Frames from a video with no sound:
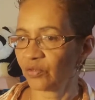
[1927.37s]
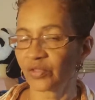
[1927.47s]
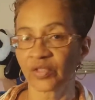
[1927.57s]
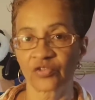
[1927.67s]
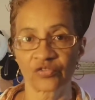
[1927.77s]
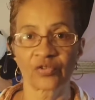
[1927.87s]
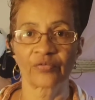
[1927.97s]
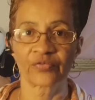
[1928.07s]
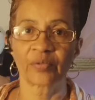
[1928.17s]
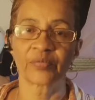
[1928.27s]
You can get
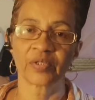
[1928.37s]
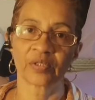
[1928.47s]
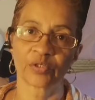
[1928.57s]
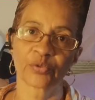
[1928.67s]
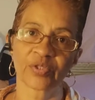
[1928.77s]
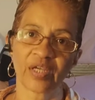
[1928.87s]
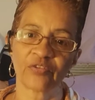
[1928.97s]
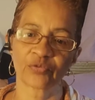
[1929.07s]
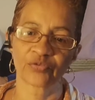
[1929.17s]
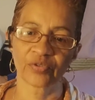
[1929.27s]
yourself something, a little
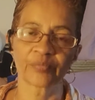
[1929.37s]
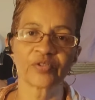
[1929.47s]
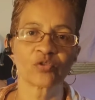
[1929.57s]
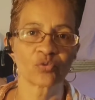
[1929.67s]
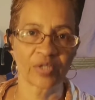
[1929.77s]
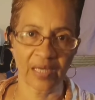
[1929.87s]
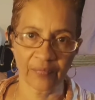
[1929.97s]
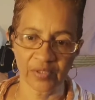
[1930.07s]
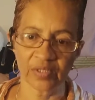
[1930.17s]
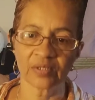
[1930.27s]
case or something to
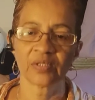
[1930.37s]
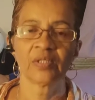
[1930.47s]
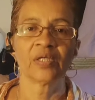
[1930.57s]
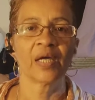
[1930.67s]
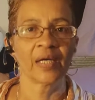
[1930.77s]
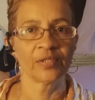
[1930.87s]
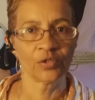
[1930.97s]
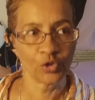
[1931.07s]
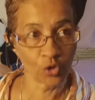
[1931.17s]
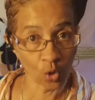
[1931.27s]
carry it,
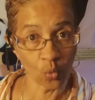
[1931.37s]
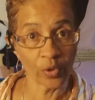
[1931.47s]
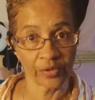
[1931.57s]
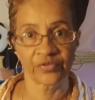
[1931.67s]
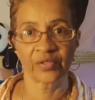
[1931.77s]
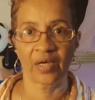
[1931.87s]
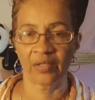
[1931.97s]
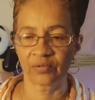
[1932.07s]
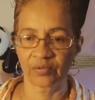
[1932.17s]
and know where it's at.